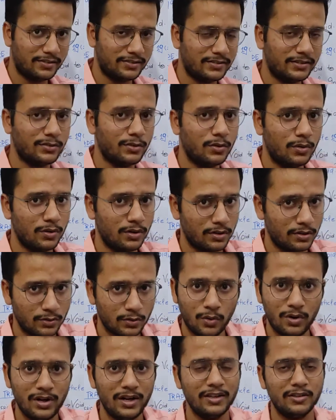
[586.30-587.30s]

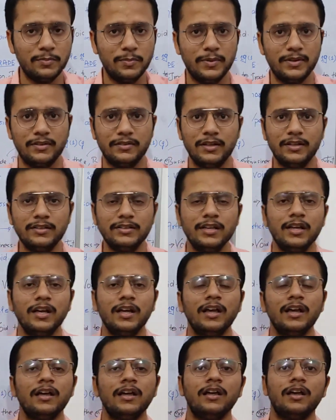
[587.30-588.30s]
sold his business
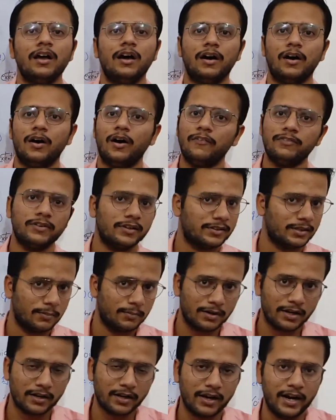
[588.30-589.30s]
of the
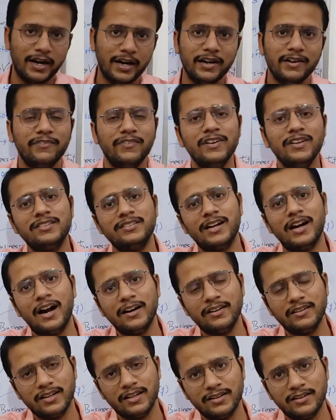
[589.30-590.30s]
similar kind, if he
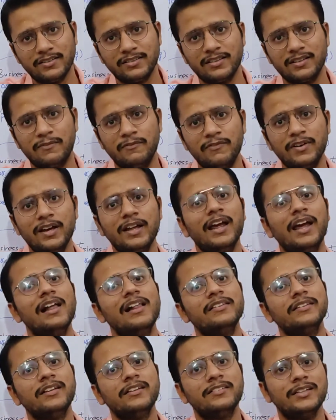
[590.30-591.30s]
starts it somewhere else
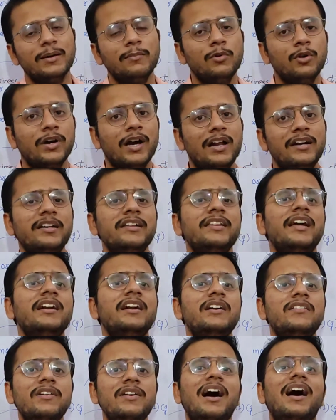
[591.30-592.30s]
in the same locality, then
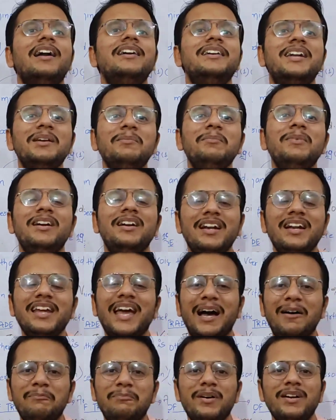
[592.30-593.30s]
it will ultimately
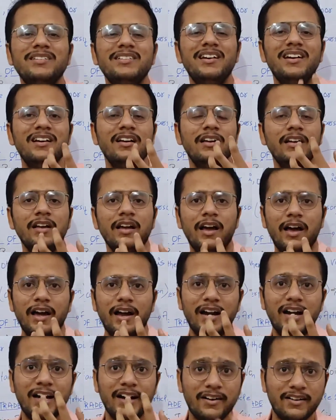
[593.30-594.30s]
hamper the
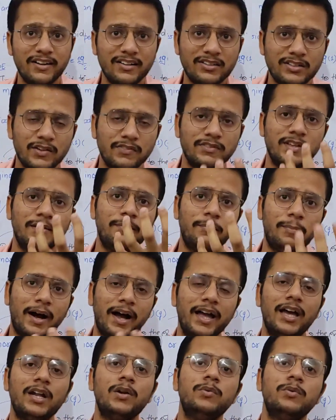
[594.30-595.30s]
interest of the
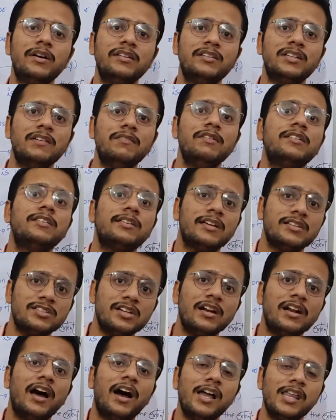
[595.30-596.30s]
buyer who has given such a
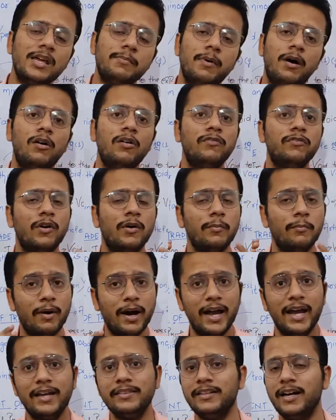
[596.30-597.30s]
large amount for
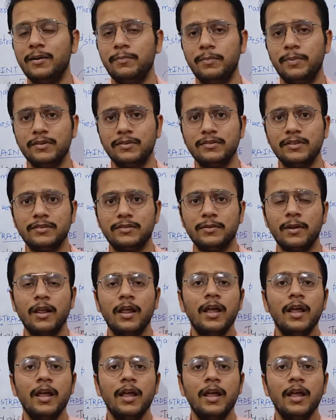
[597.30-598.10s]
buying that business.